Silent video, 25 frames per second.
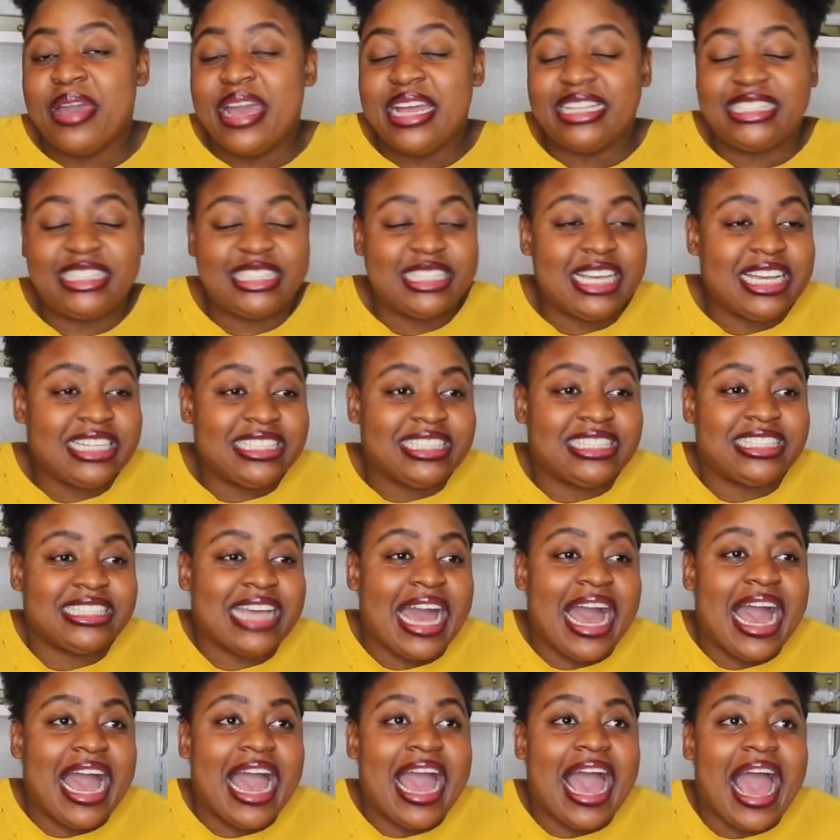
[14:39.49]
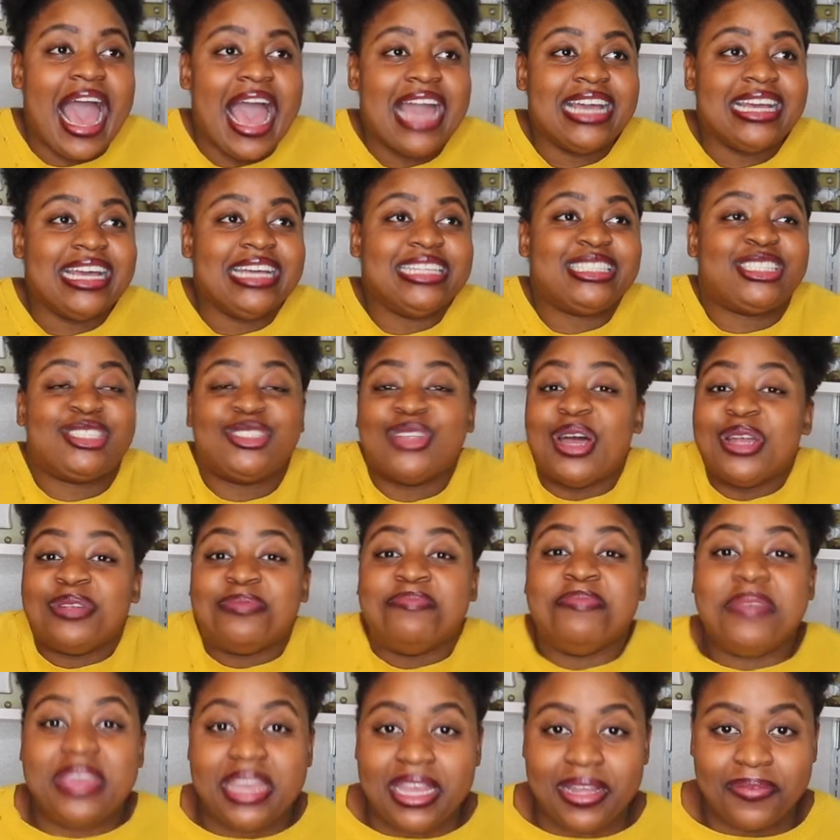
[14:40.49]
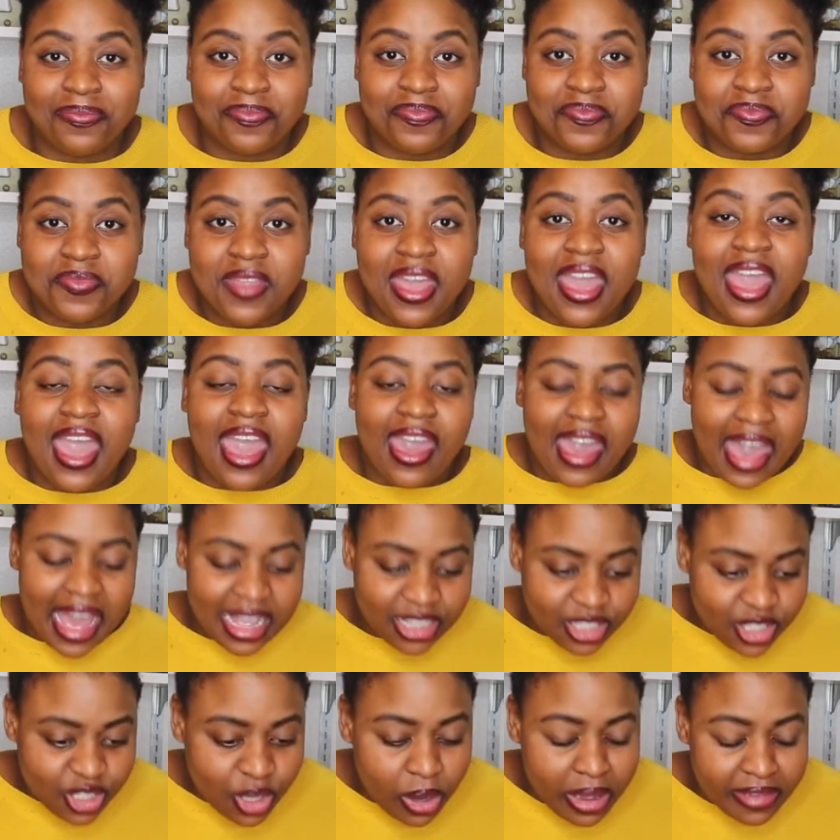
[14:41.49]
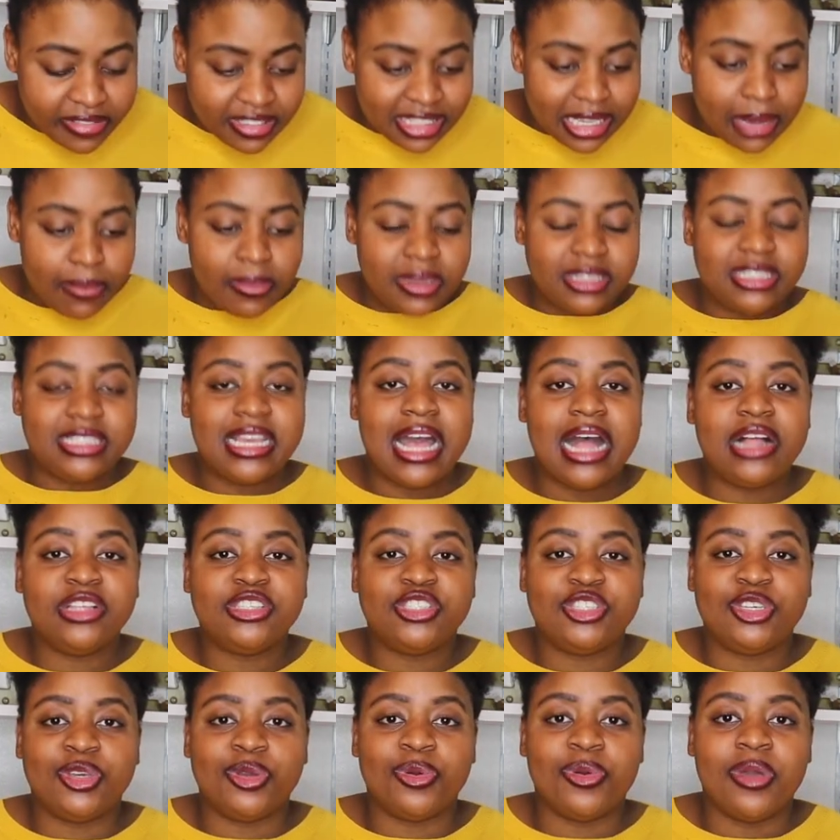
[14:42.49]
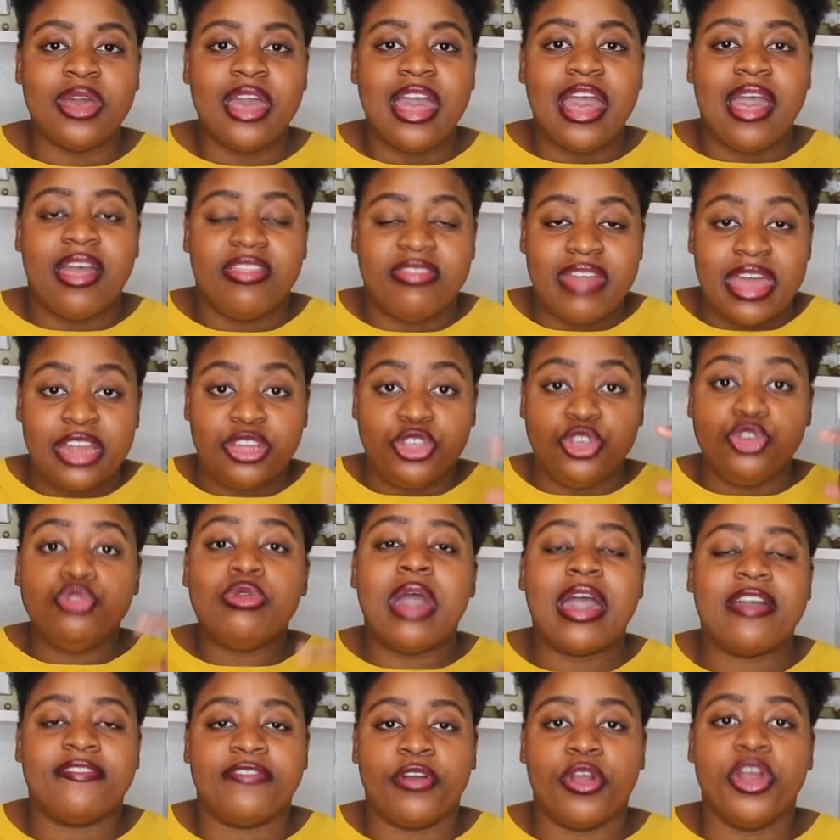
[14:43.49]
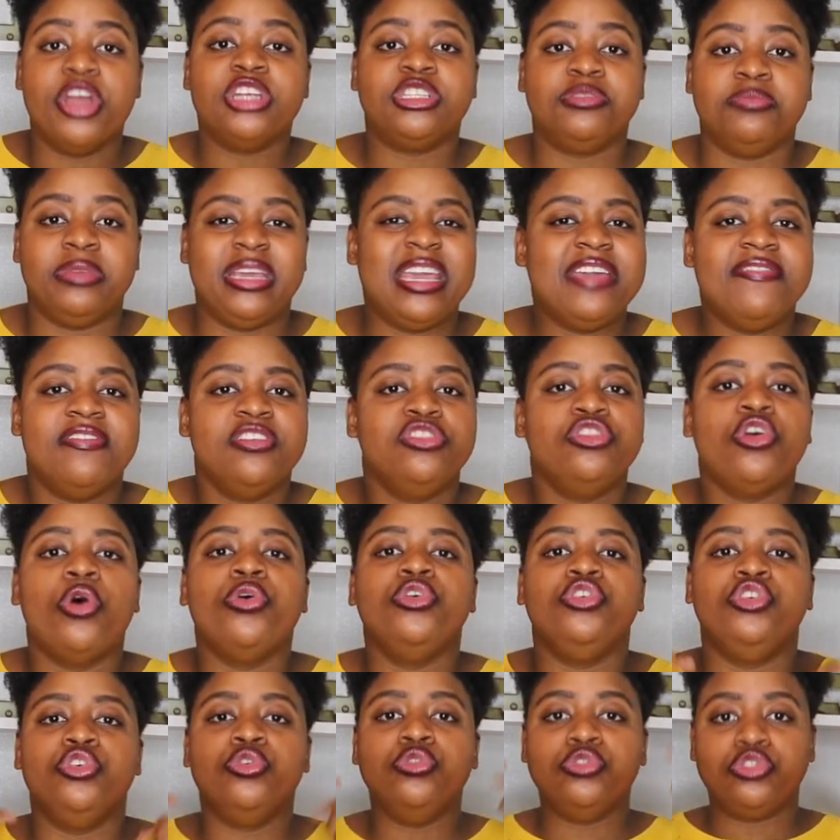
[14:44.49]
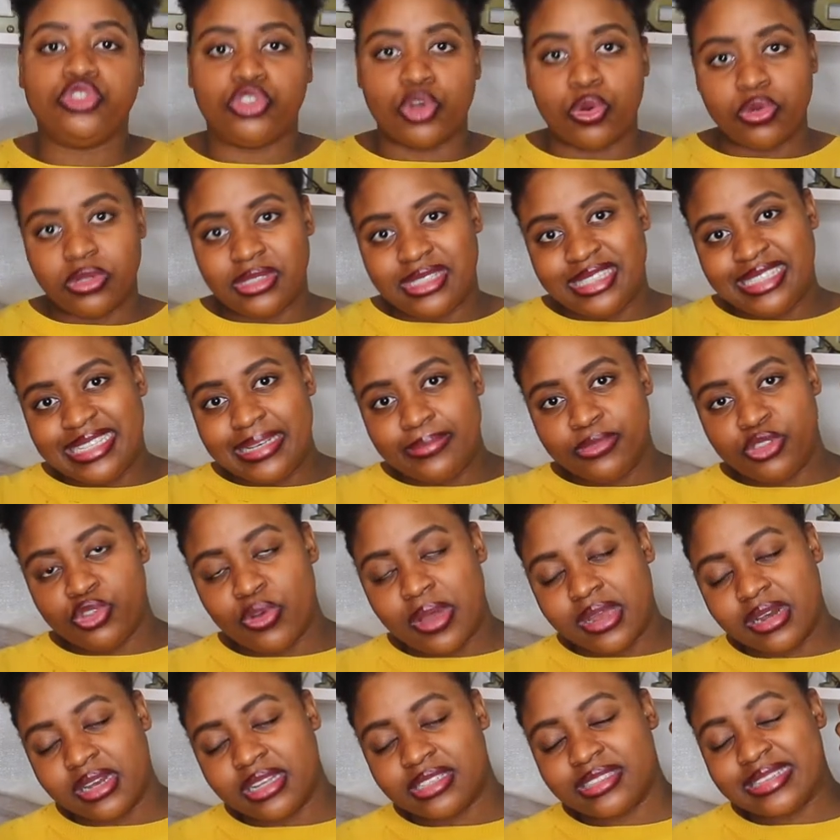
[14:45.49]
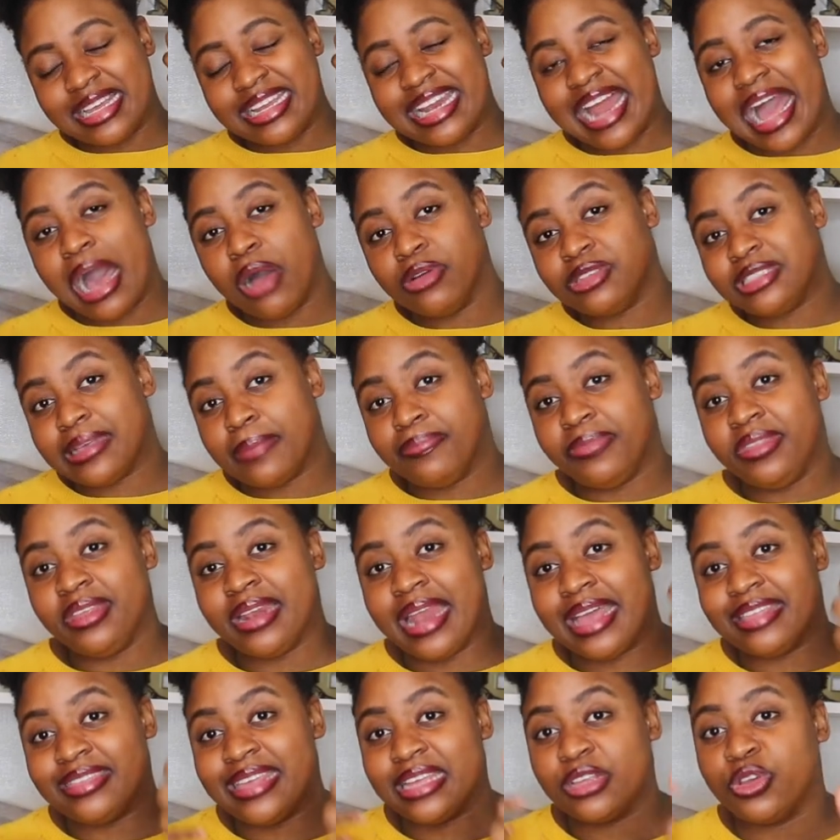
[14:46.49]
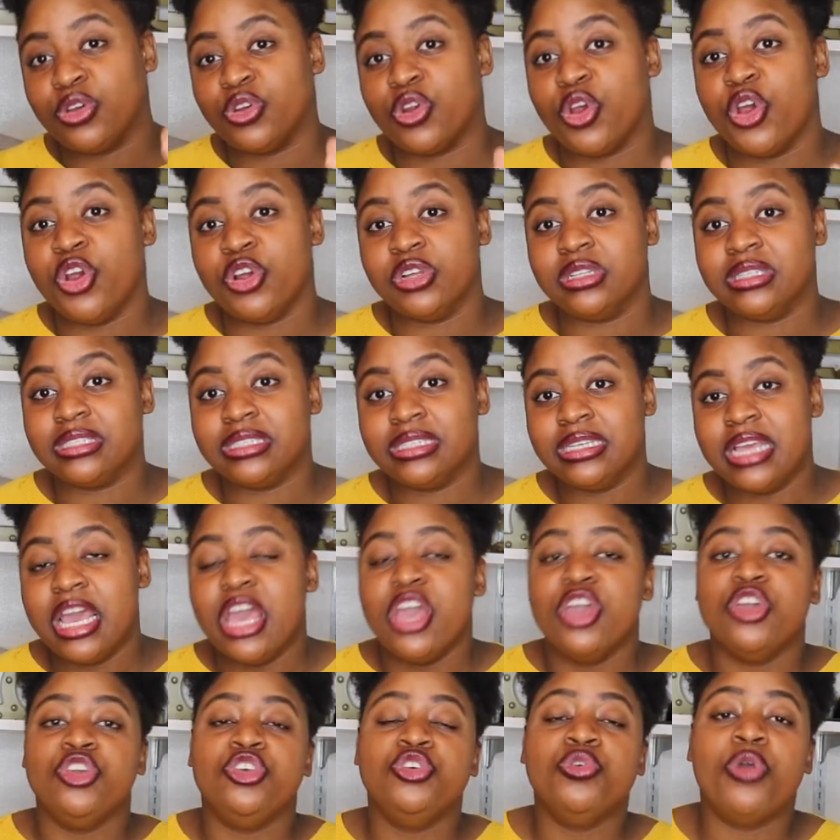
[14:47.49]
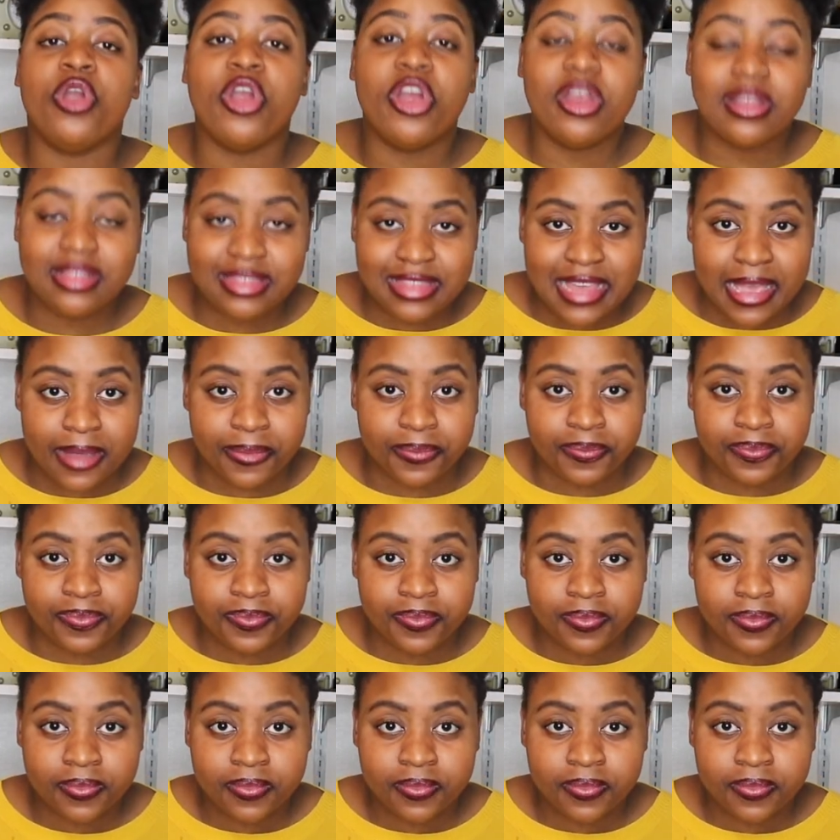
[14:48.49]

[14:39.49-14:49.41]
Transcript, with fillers: It's it's I, I, it's not me. And so if someone tells you that you have hurt me, even though you don't seem to understand how something like that could hurt, you hurt them.